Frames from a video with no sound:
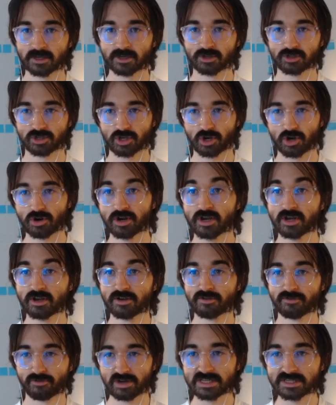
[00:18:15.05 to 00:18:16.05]
So
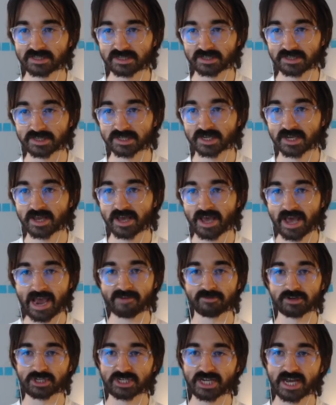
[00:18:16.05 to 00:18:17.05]
for instance,
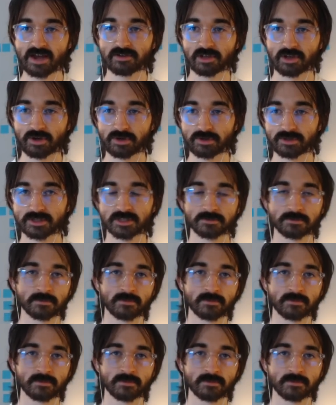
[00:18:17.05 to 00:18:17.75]
average downloads